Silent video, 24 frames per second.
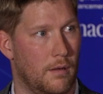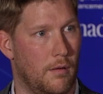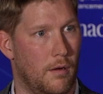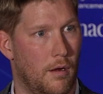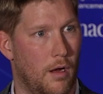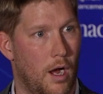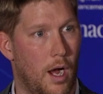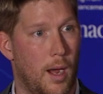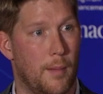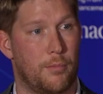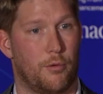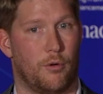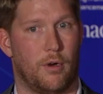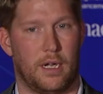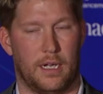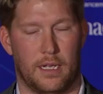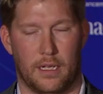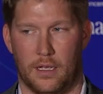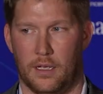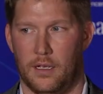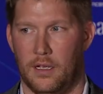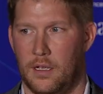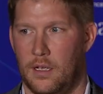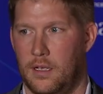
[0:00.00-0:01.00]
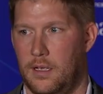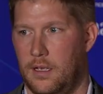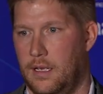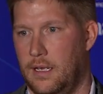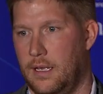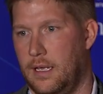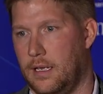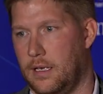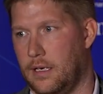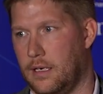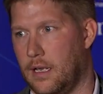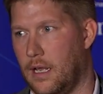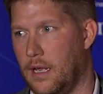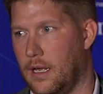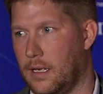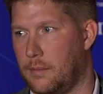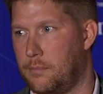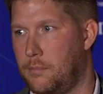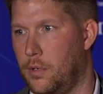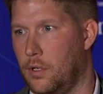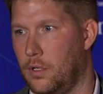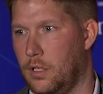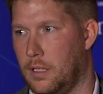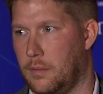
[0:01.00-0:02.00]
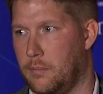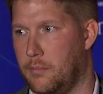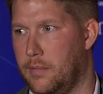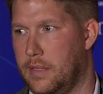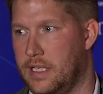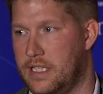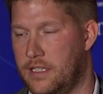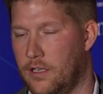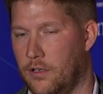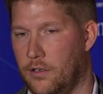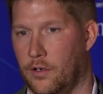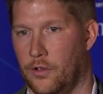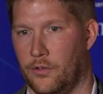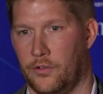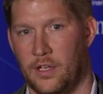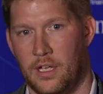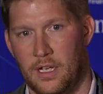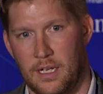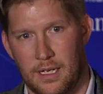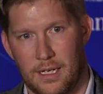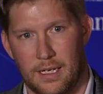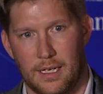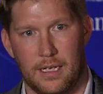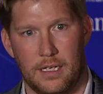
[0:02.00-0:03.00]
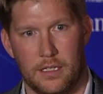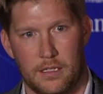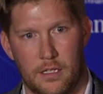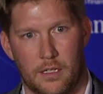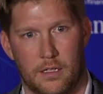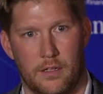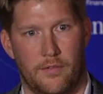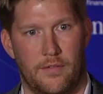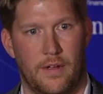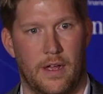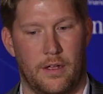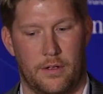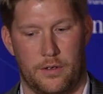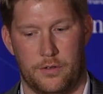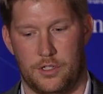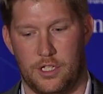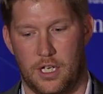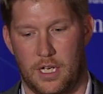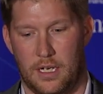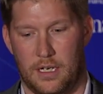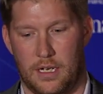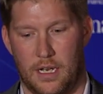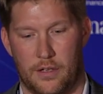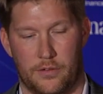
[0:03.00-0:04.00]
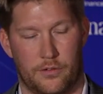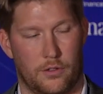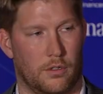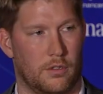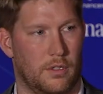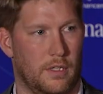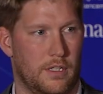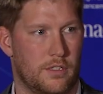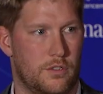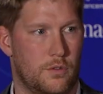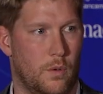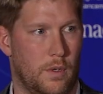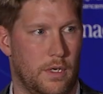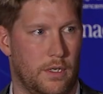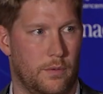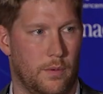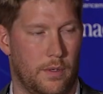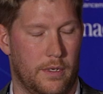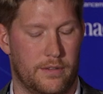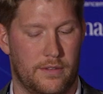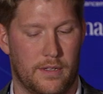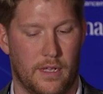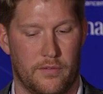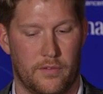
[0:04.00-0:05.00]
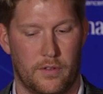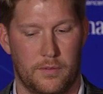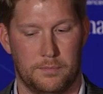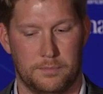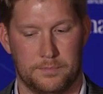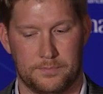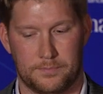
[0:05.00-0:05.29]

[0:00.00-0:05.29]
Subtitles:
operating and pulling materials into the value chain as early as 2027.